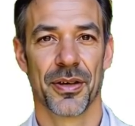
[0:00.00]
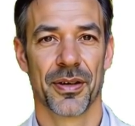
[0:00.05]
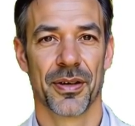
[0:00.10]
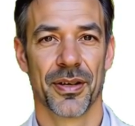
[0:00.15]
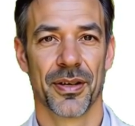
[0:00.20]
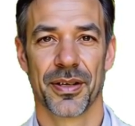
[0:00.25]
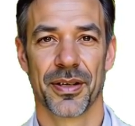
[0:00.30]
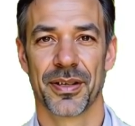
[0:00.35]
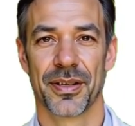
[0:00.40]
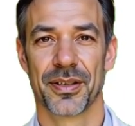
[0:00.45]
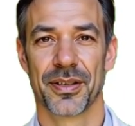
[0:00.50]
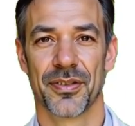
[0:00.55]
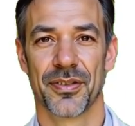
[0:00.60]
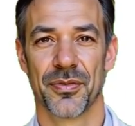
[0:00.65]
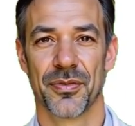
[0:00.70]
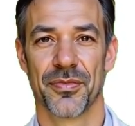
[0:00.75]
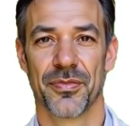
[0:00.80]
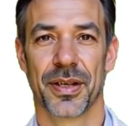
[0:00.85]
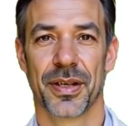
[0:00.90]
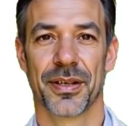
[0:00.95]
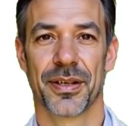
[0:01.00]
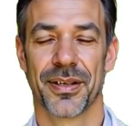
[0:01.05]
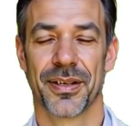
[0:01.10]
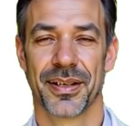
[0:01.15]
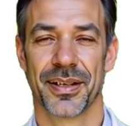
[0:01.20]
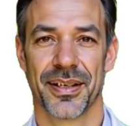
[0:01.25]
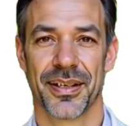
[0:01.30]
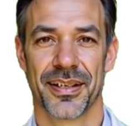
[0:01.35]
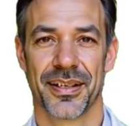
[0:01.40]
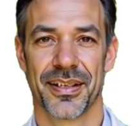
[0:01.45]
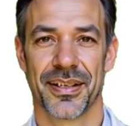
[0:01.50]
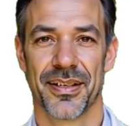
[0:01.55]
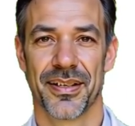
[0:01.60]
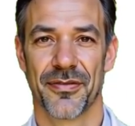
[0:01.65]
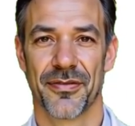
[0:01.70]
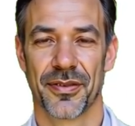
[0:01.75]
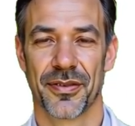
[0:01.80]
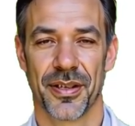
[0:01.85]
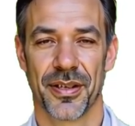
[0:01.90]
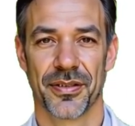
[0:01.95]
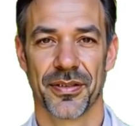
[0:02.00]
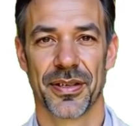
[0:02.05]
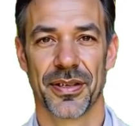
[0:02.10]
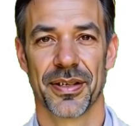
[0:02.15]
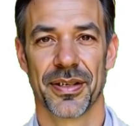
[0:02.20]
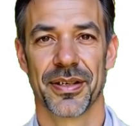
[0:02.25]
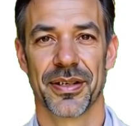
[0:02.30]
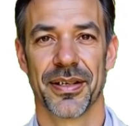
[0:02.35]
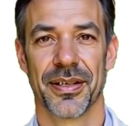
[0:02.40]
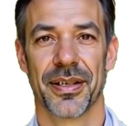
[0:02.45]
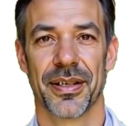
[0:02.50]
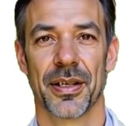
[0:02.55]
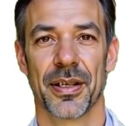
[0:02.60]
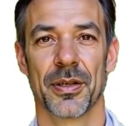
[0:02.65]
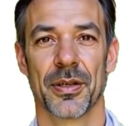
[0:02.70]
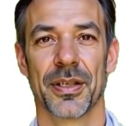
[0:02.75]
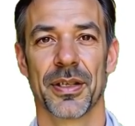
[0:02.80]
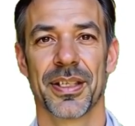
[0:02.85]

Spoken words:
And no, we're not talking about bananas,